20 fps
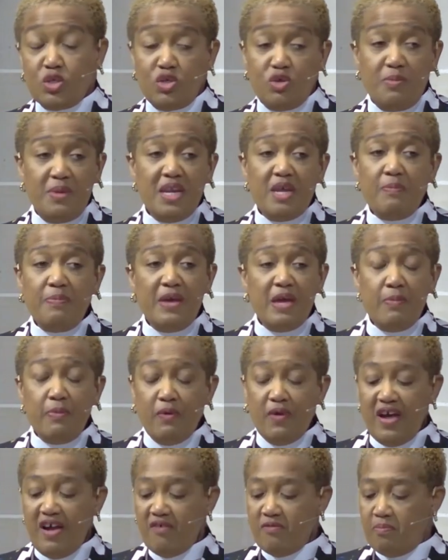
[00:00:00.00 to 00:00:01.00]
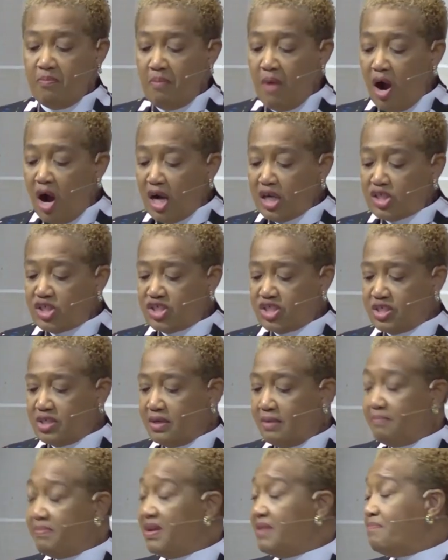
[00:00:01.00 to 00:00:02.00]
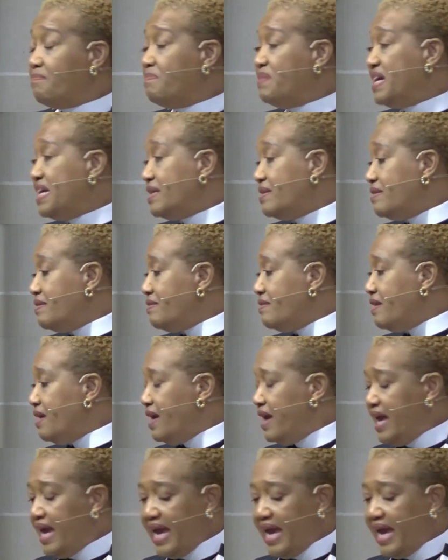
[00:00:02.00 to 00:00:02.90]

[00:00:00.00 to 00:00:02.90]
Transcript: Too many people have marched, been beaten,